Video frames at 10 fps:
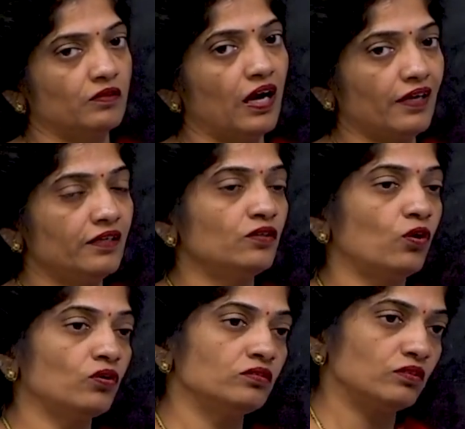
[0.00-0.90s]
hired
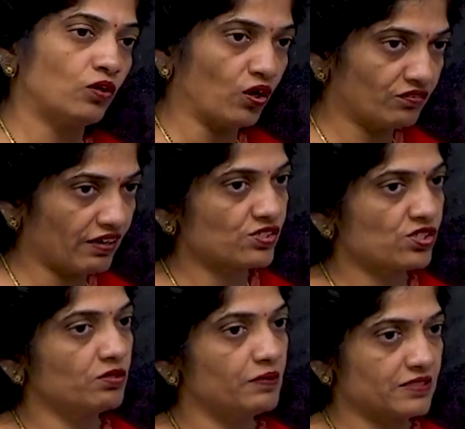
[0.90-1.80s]
on
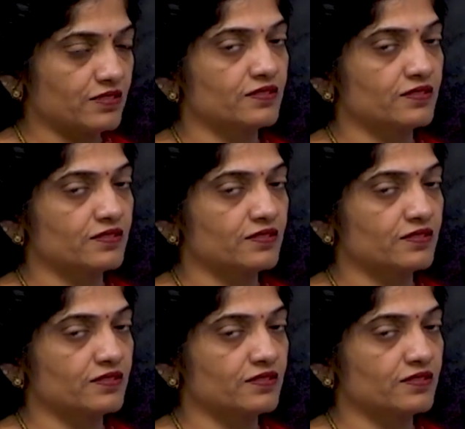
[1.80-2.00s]
contractual basis,